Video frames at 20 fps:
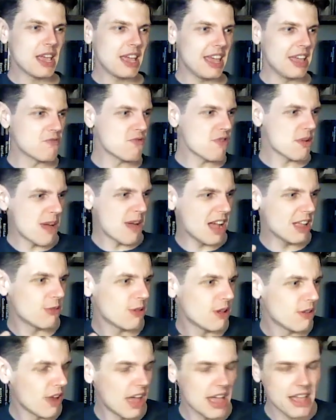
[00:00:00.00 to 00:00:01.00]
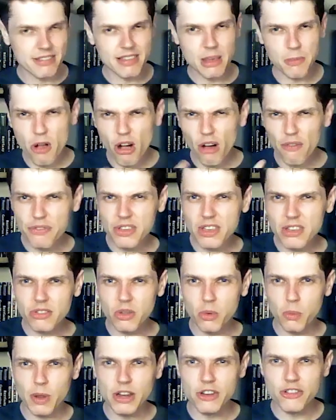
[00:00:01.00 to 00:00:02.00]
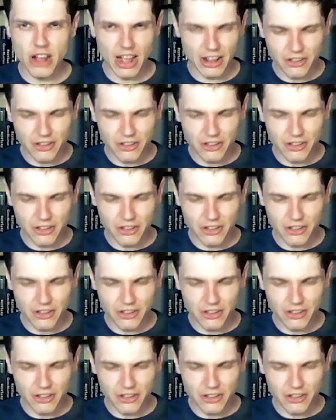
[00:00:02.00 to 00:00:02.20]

it reminds me of like Sapkowski's The Witcher.